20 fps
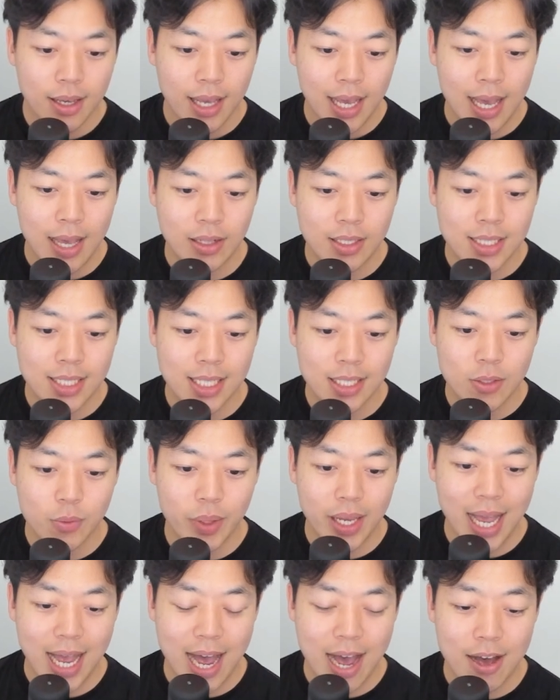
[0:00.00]
And since
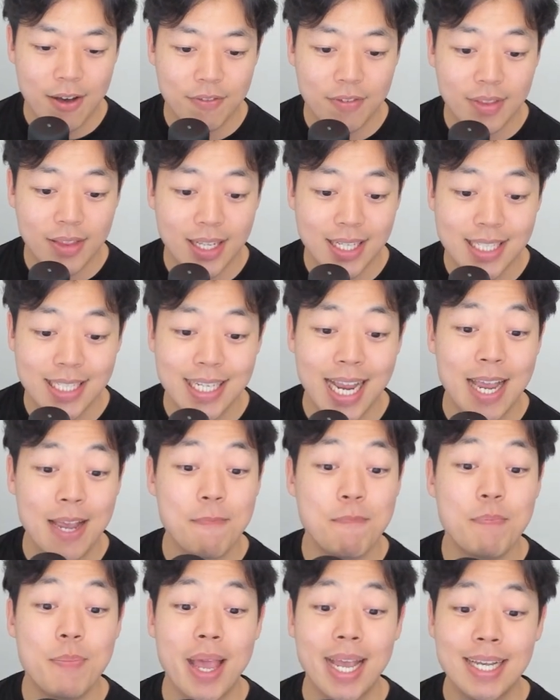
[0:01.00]
we have the
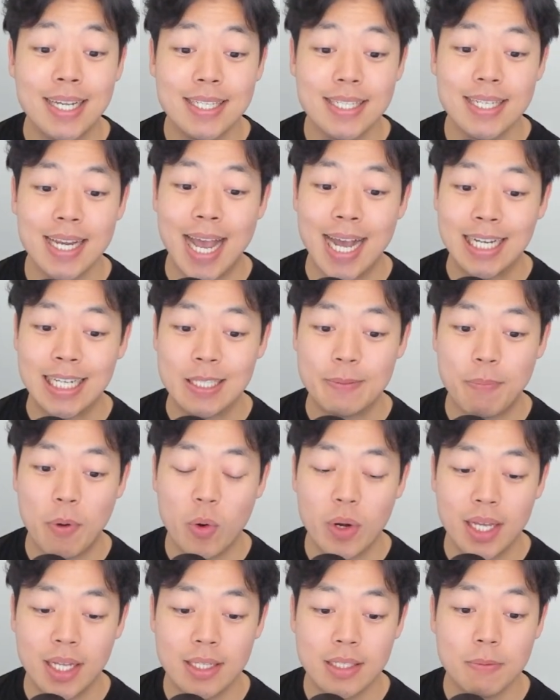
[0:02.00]
same base
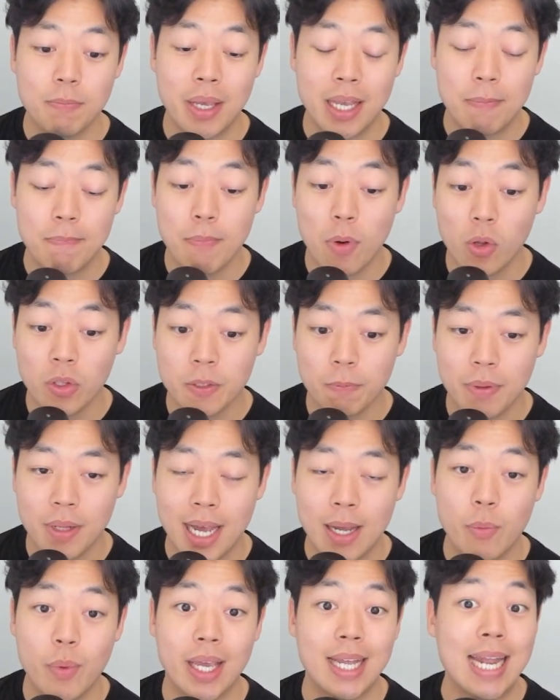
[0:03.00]
exponents being
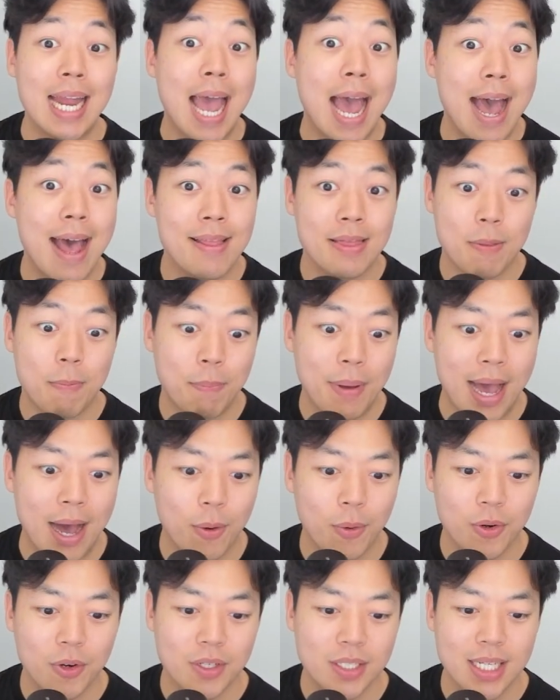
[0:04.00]
multiplied, we can add the
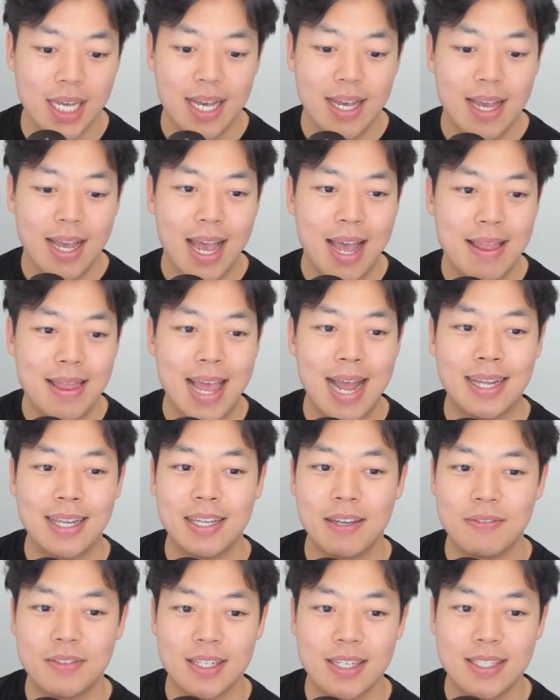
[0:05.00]
powers, and that
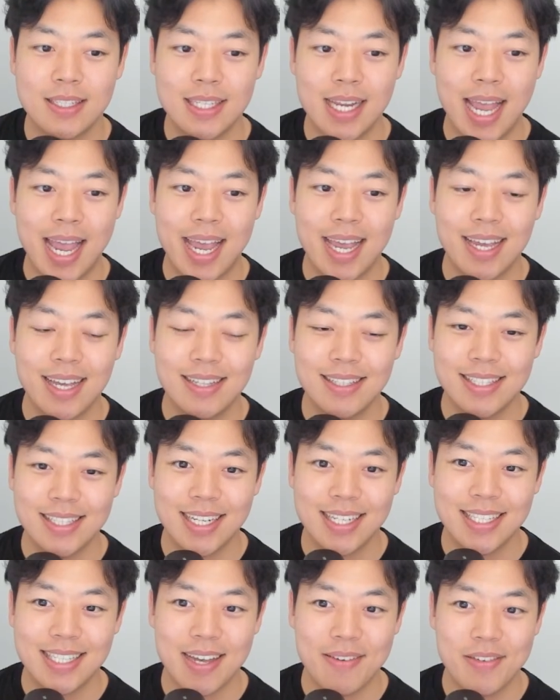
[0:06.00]
gives us a to
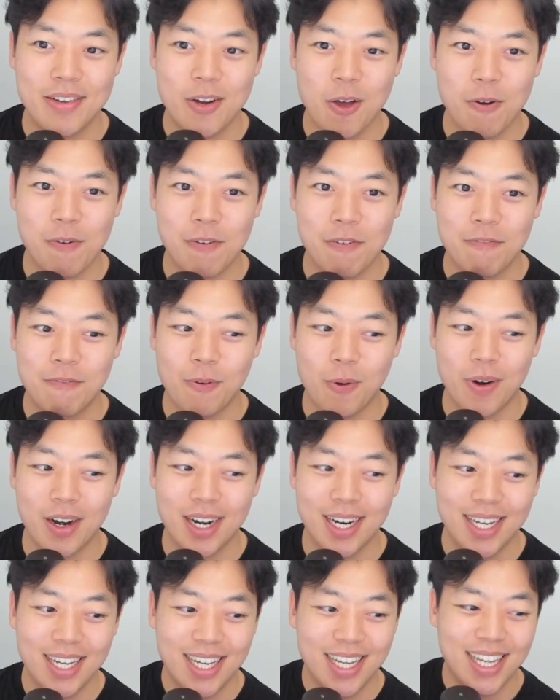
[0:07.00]
the 7/4.
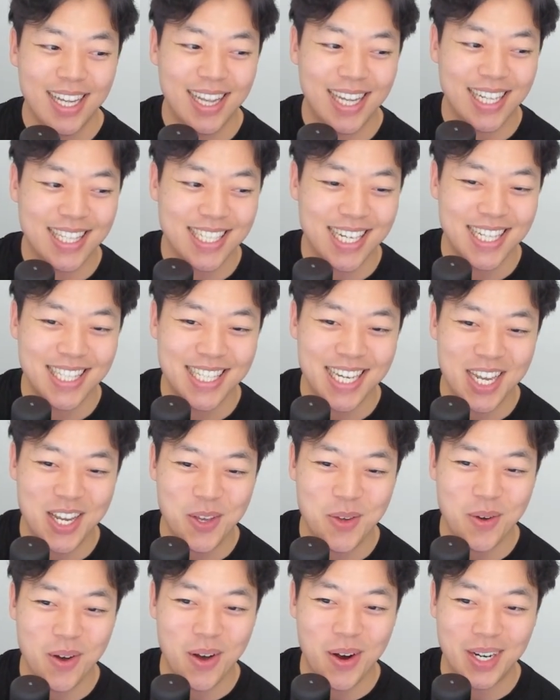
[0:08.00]
Let's
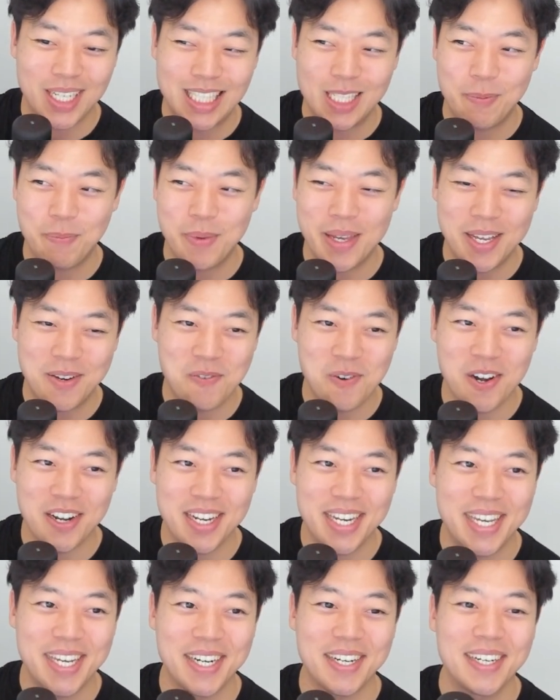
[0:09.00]
continue our speed run
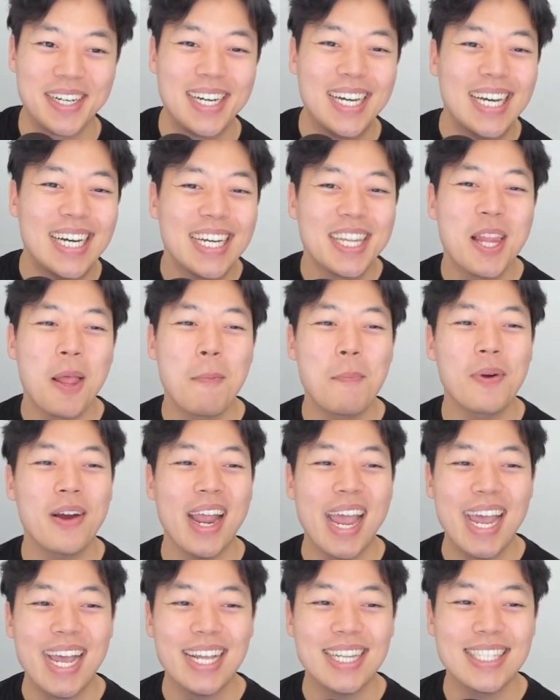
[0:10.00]
here. Number
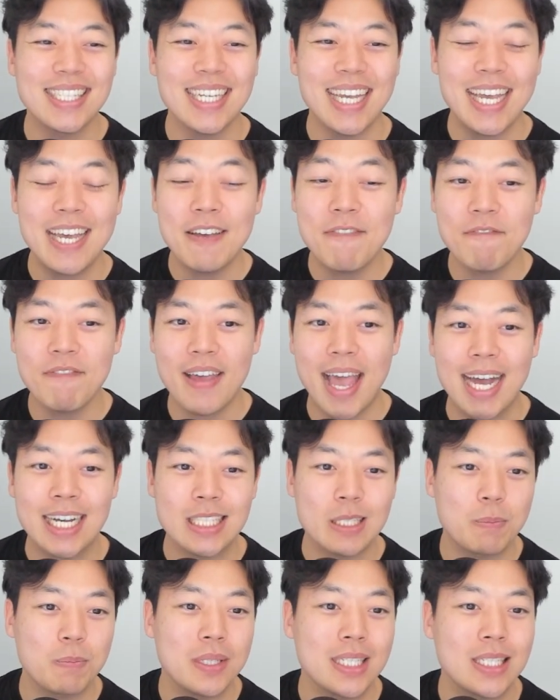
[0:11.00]
8, if
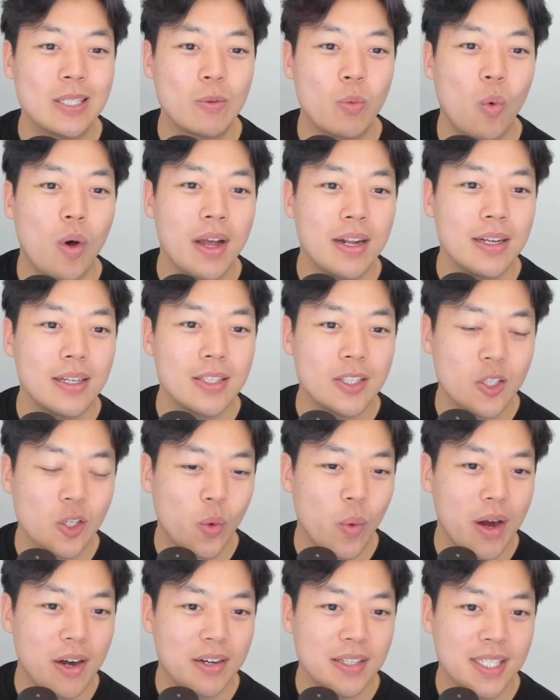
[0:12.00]
x plus 1
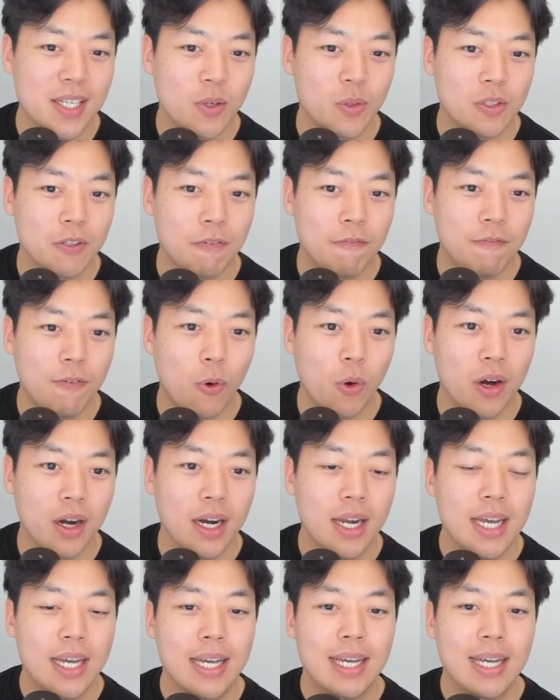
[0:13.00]
squared is equal to 4